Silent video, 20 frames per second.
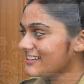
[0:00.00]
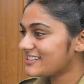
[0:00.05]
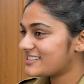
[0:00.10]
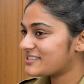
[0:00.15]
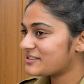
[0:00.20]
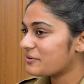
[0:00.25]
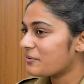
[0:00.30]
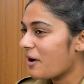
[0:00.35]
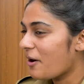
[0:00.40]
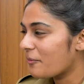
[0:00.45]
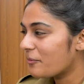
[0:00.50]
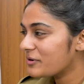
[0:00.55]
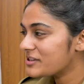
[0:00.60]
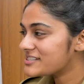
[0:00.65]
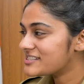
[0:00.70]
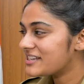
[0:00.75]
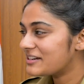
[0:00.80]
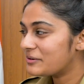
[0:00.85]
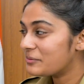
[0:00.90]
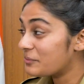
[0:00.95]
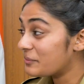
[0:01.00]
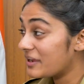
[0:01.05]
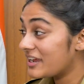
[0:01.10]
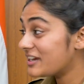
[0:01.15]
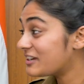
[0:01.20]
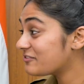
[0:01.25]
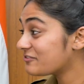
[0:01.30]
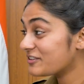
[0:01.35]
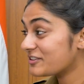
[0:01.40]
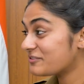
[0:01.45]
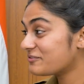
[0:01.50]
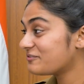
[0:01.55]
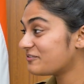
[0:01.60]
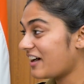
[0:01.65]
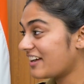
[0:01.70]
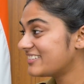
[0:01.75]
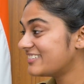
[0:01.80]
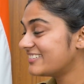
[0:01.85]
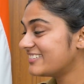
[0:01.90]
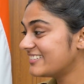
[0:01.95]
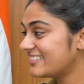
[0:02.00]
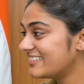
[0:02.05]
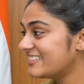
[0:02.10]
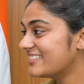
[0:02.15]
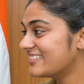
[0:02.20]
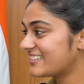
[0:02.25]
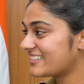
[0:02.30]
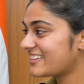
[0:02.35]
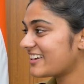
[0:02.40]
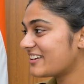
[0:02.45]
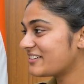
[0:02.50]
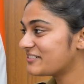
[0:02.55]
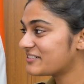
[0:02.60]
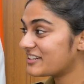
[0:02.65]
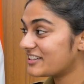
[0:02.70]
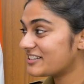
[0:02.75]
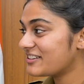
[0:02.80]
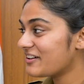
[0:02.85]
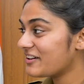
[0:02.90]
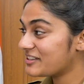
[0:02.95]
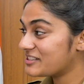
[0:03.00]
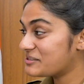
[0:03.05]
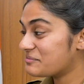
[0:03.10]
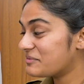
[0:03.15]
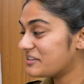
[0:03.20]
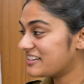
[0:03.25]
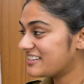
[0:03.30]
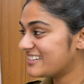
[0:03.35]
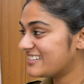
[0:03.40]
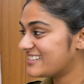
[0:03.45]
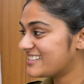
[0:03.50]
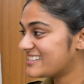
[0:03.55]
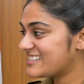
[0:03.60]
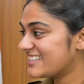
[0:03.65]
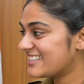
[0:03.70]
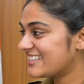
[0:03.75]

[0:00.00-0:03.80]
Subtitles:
So how was that wait for the 1 year? Can you tell your experience?